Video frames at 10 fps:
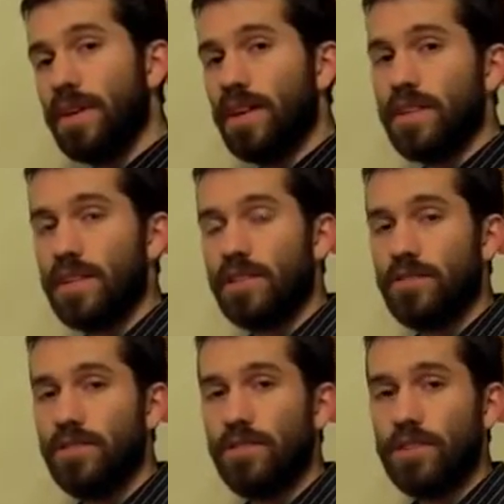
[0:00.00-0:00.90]
begun to
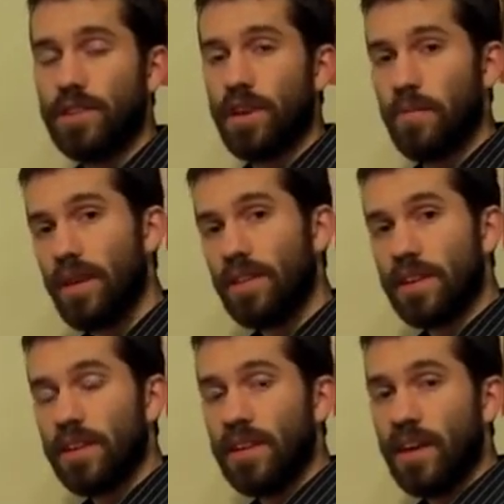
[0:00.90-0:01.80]
introduce a
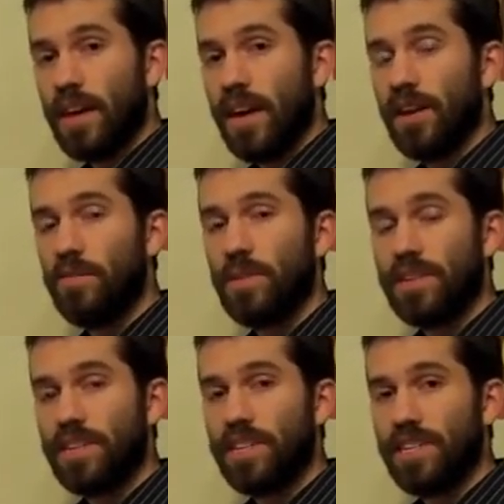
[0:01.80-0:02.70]
melody, I hope
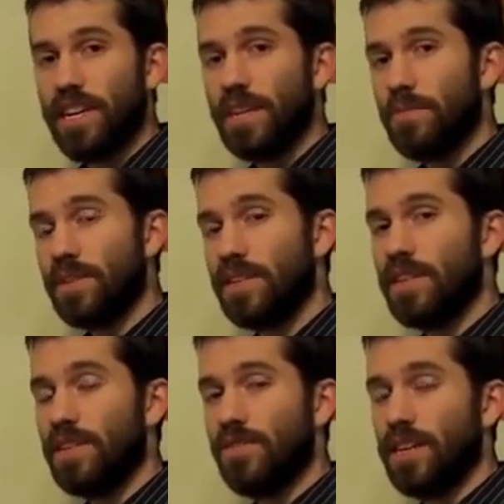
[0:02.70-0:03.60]
Byzantine chant and
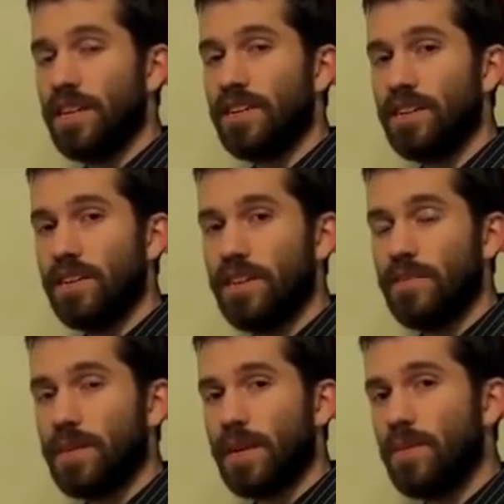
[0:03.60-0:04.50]
Byzantine notation
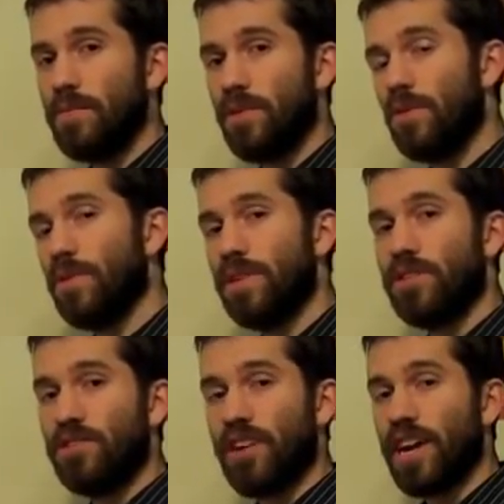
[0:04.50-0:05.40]
is becoming more within
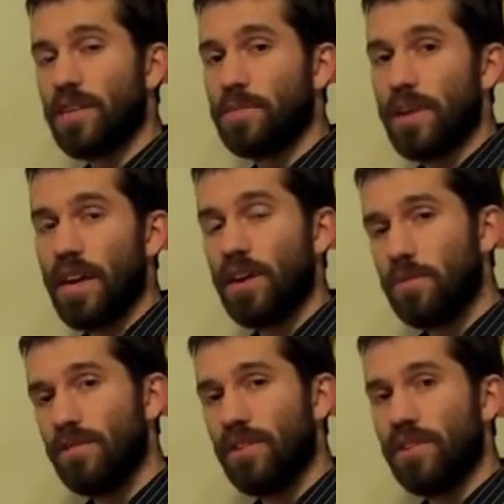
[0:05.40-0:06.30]
your grasp, and I
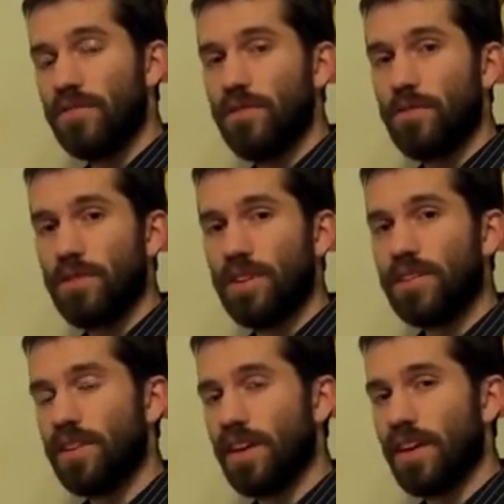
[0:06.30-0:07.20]
hope you've learned a few more
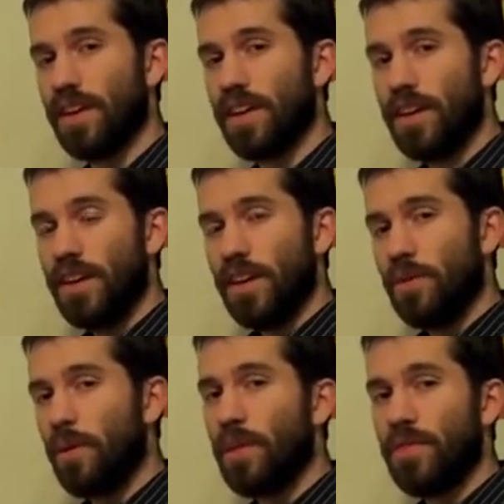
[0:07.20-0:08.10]
things today.
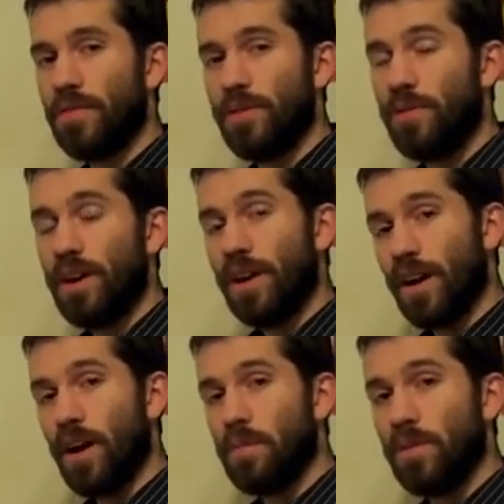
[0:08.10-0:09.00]
We went through
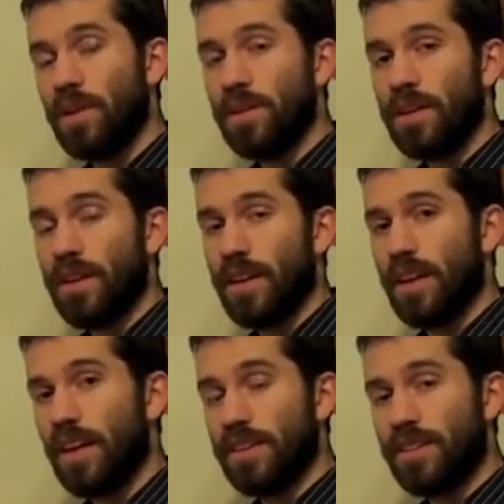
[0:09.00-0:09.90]
up one,
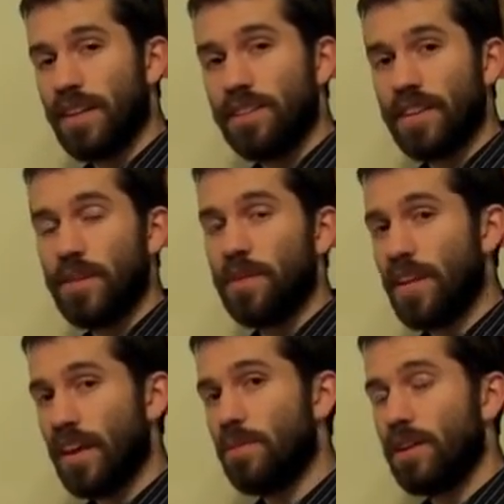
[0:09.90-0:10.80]
and stay the same and
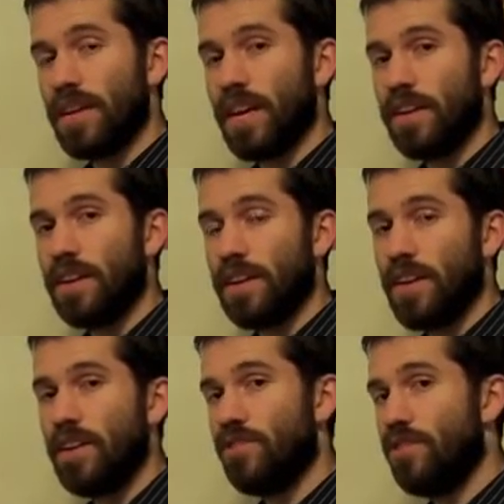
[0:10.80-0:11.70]
down one again,
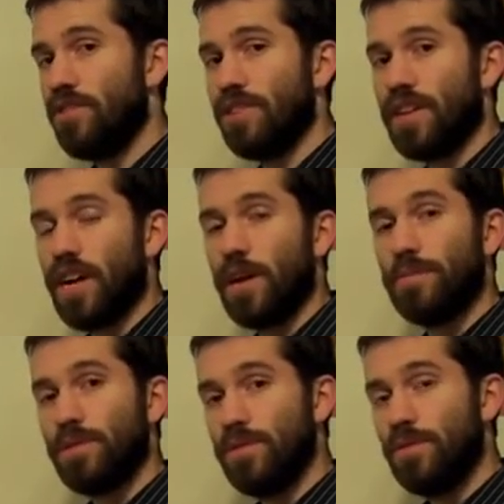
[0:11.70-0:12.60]
introducing
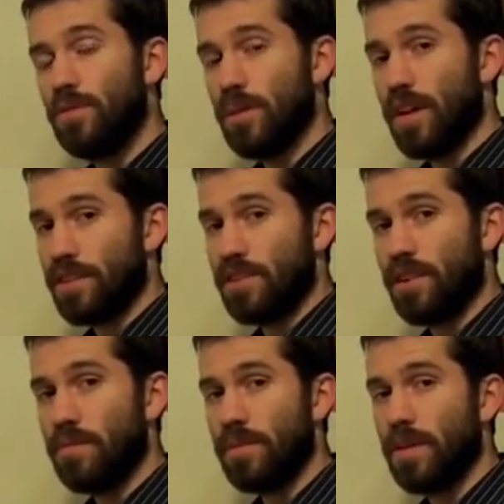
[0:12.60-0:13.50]
up two as a
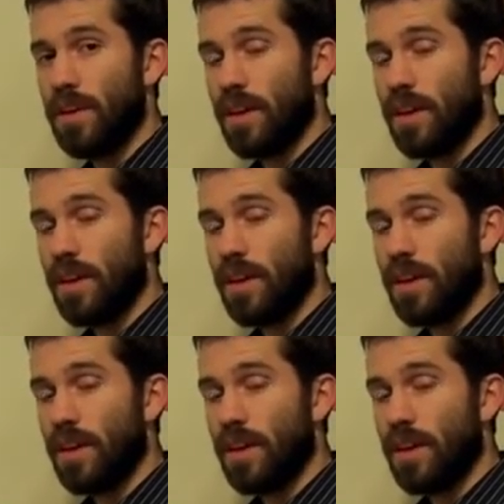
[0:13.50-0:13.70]
jump,